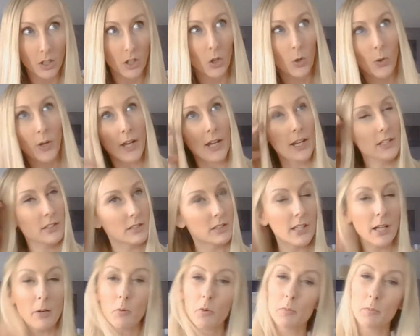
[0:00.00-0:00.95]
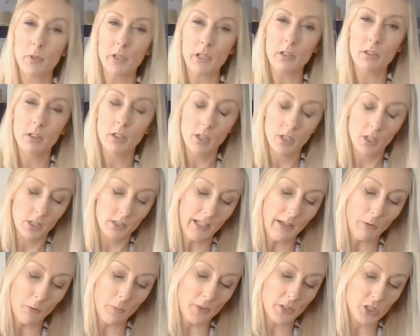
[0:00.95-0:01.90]
Okay, so that would be
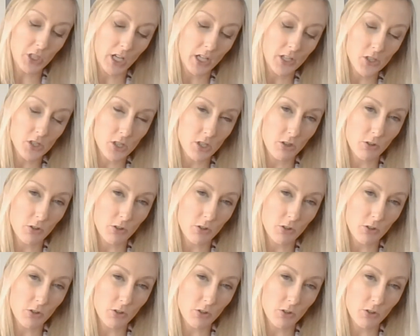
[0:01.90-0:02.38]
changing